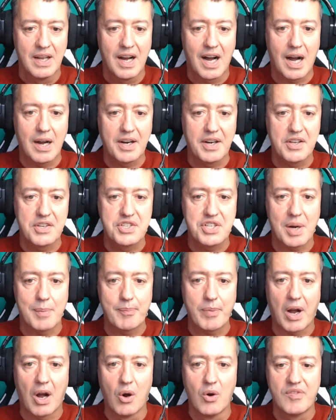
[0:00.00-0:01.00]
I'm going to jump
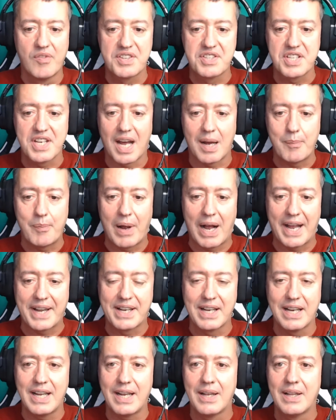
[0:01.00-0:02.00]
over to that
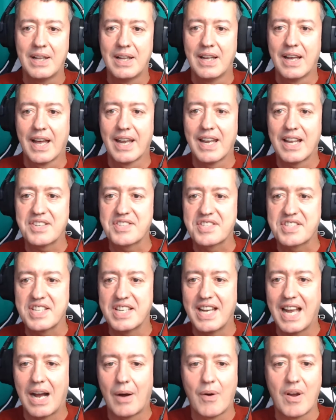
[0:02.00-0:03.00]
Padlet, and let's see
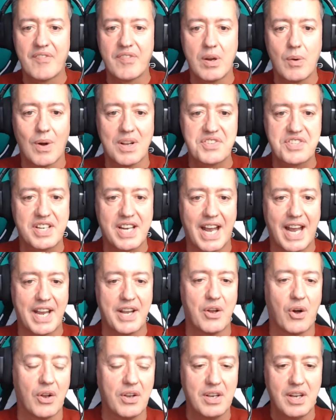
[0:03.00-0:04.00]
how everyone's getting
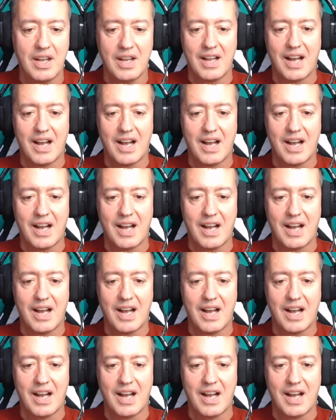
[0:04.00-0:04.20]
on.